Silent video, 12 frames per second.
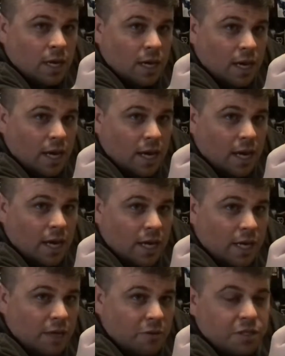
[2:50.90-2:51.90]

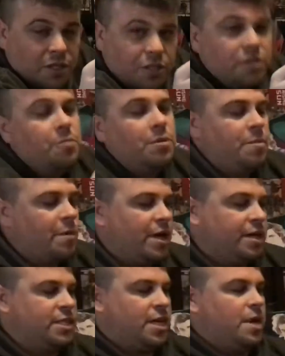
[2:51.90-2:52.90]
It was a stupid amount
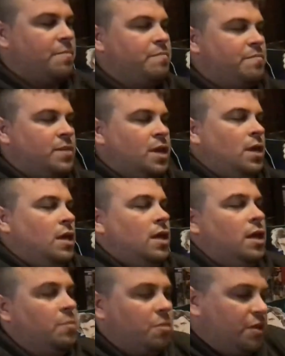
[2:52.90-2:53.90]
of time.
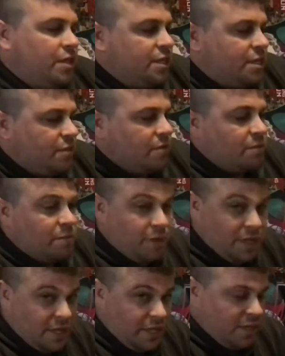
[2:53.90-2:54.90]
And please don't
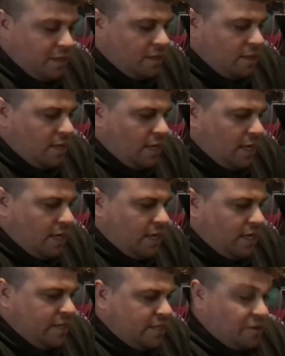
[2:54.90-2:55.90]
be
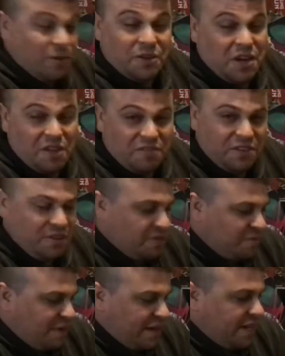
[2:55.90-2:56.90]
turned off to
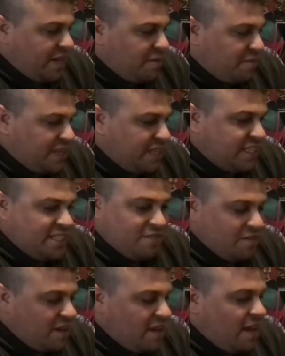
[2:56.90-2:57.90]
painting because of
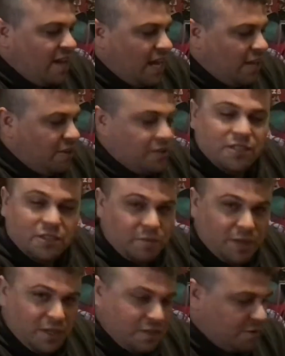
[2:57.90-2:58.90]
how long it took me
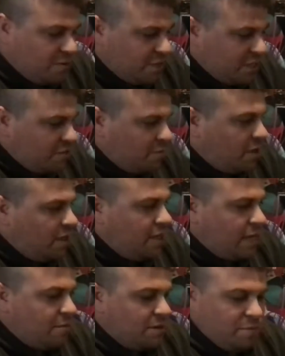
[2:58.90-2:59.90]
to do this one.
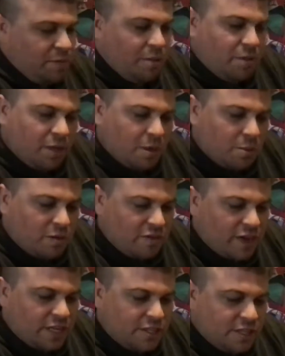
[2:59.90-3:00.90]
That was me being a
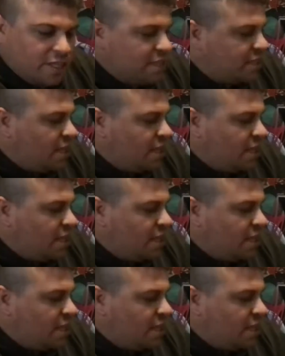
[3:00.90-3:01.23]
perfectionist.